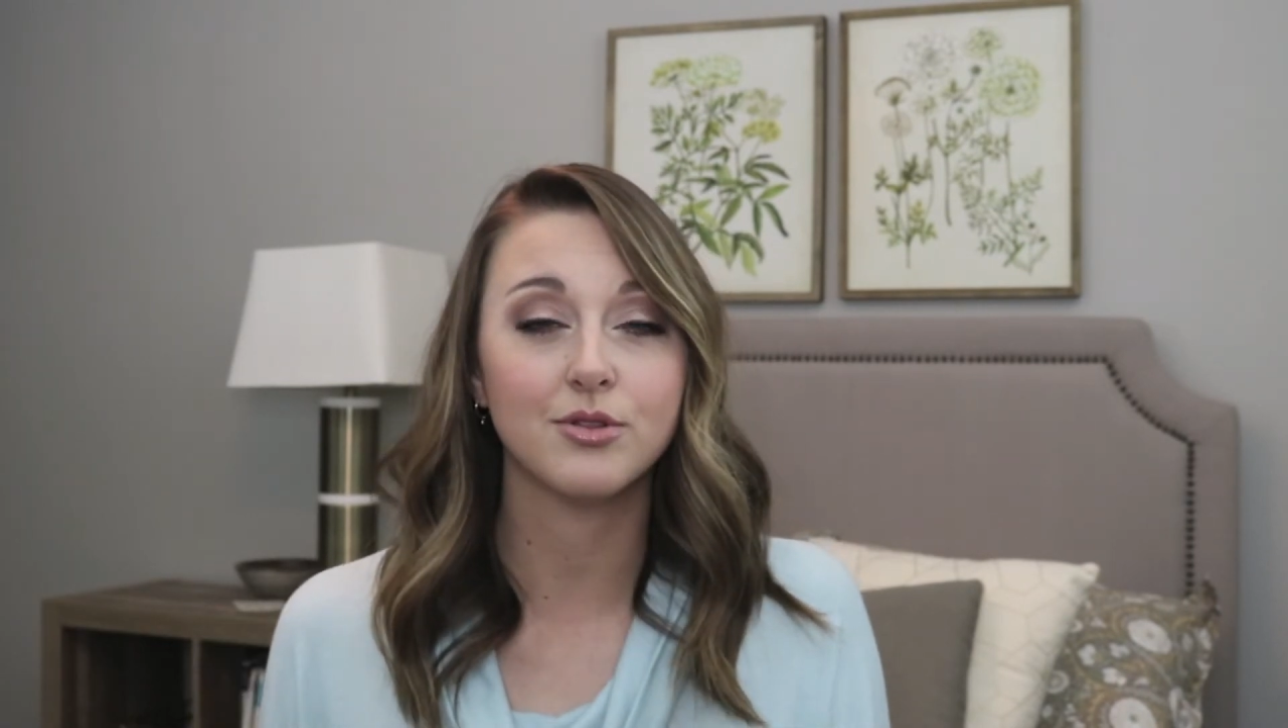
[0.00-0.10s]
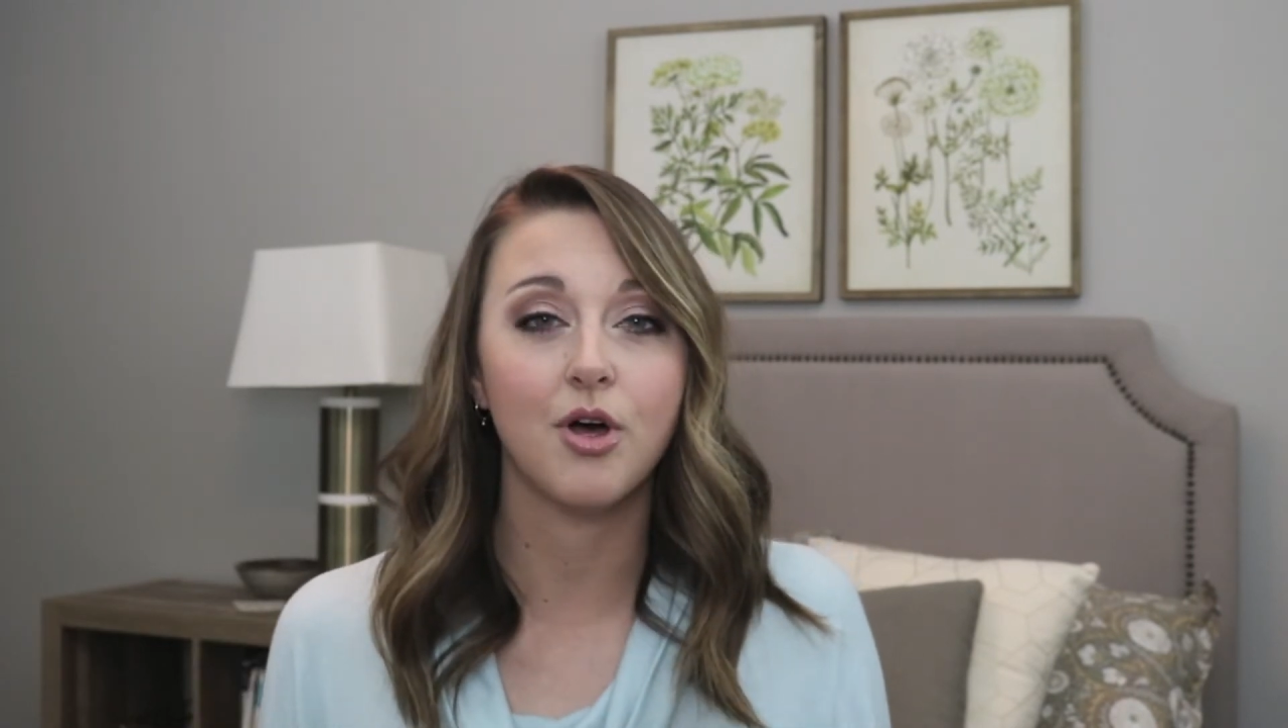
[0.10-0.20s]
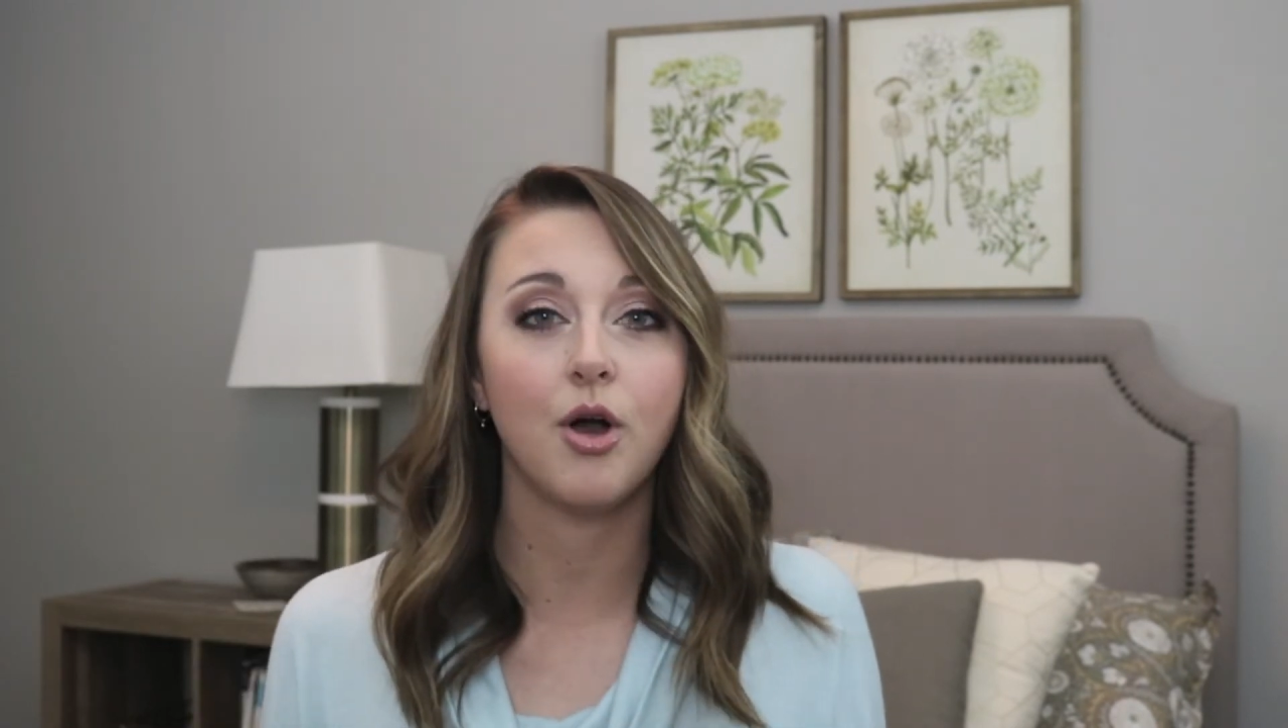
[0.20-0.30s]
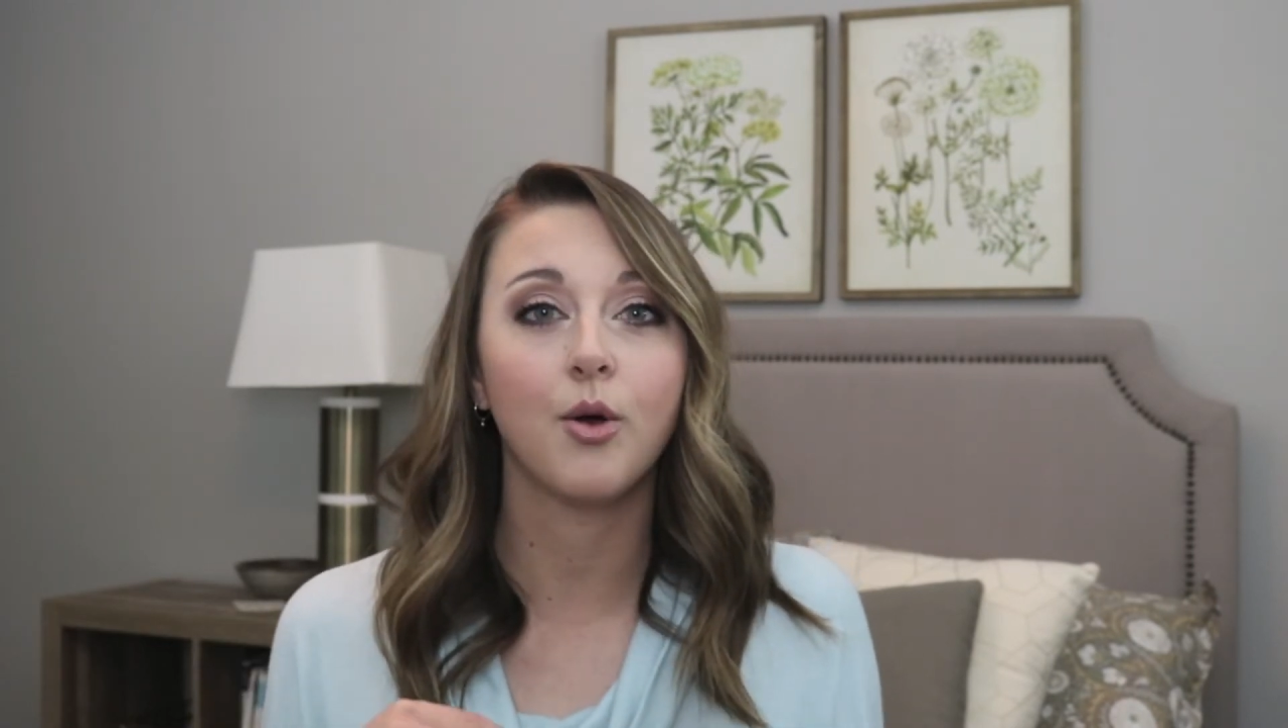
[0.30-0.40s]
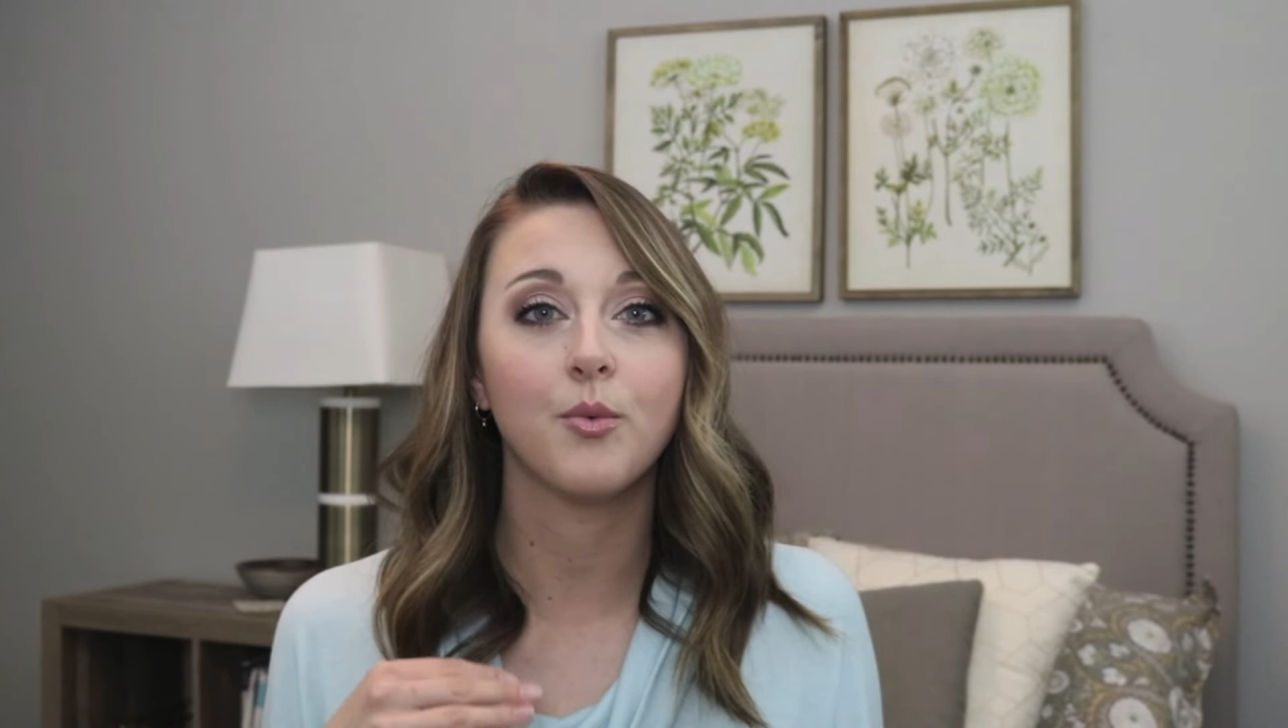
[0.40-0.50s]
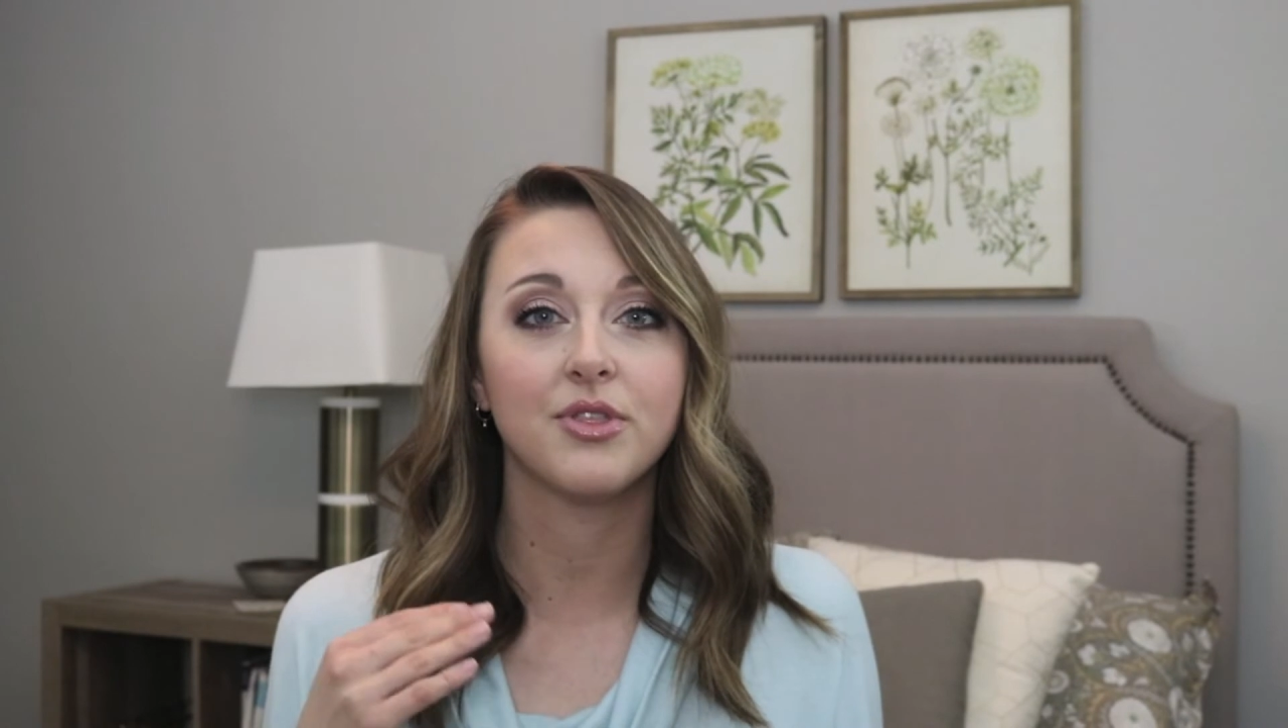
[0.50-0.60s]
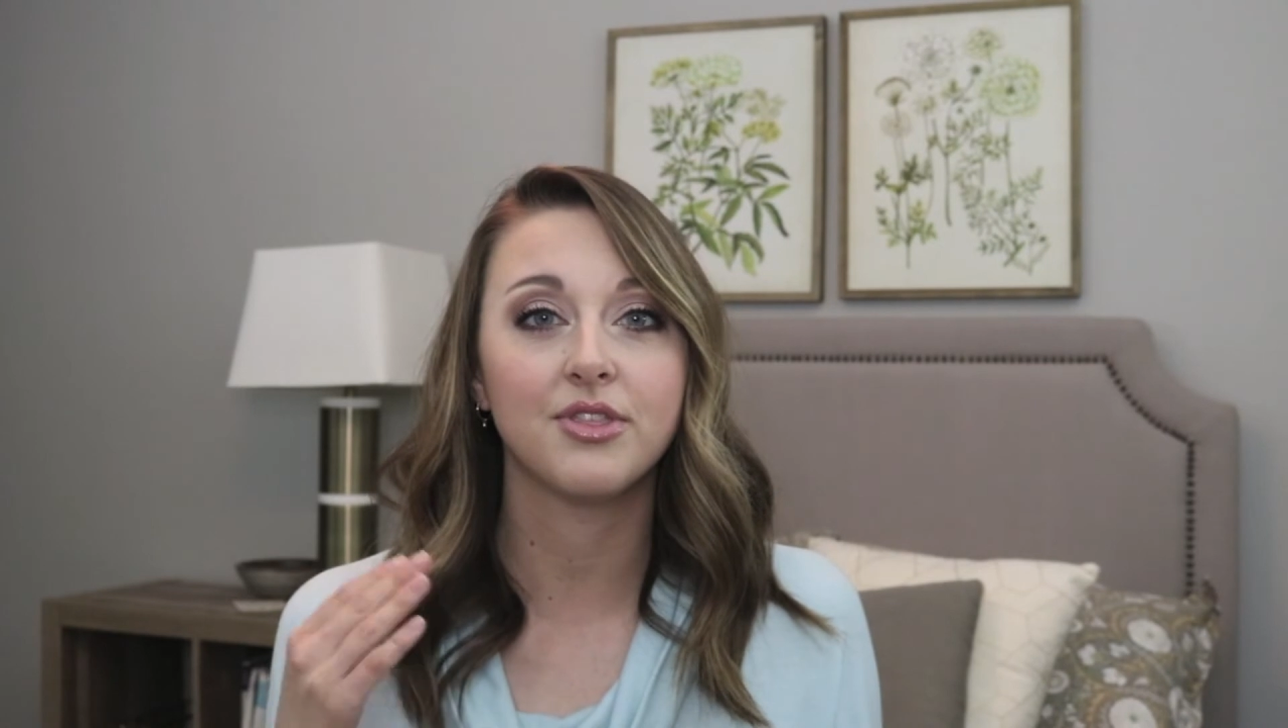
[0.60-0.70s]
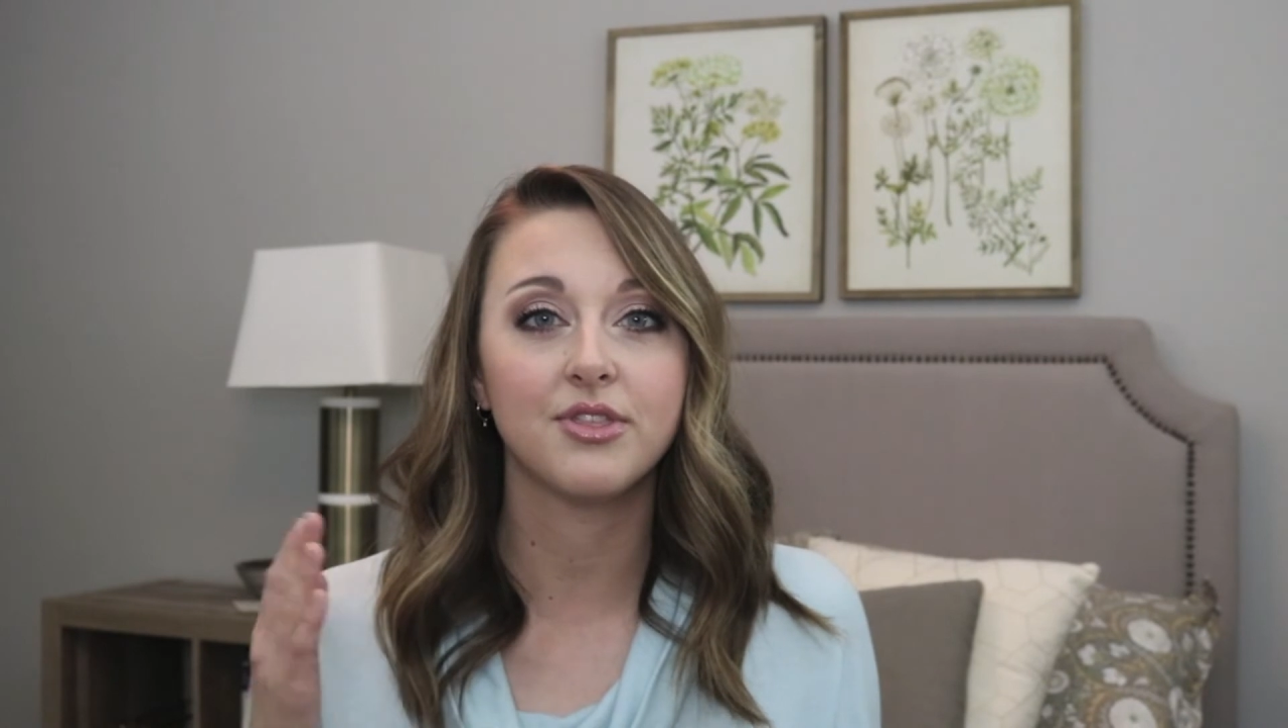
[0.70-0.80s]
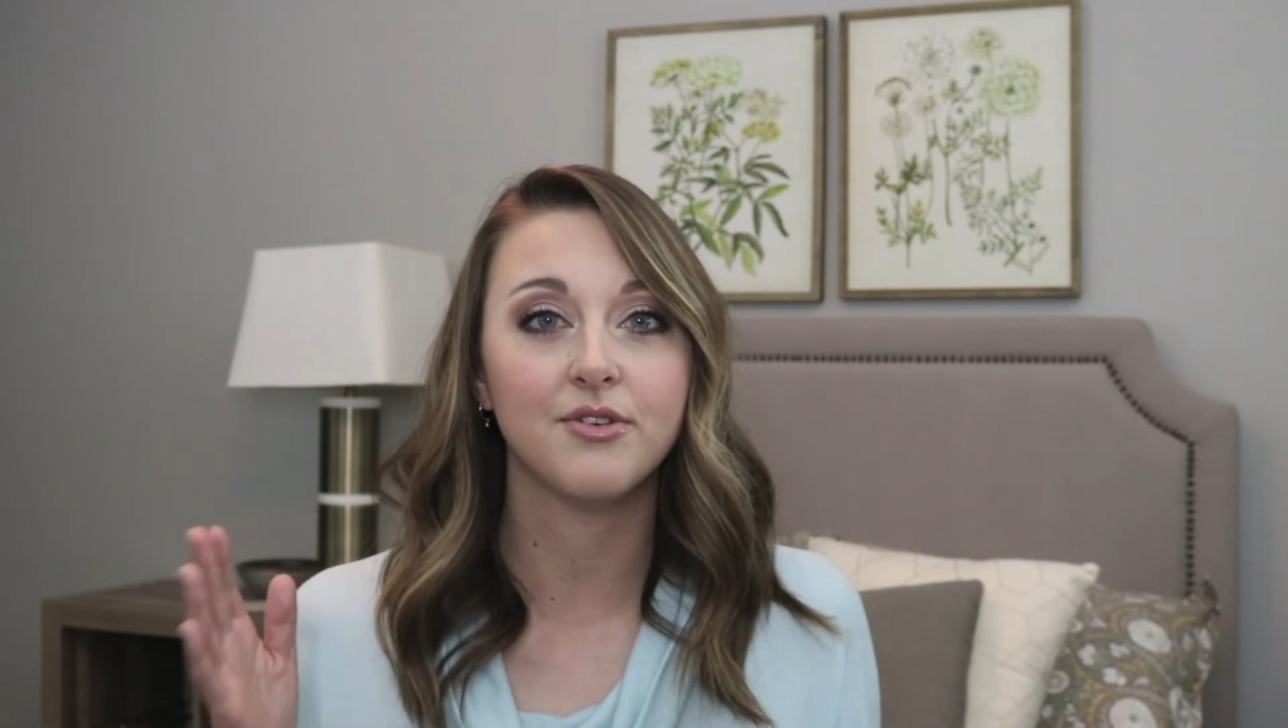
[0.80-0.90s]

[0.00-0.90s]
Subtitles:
along with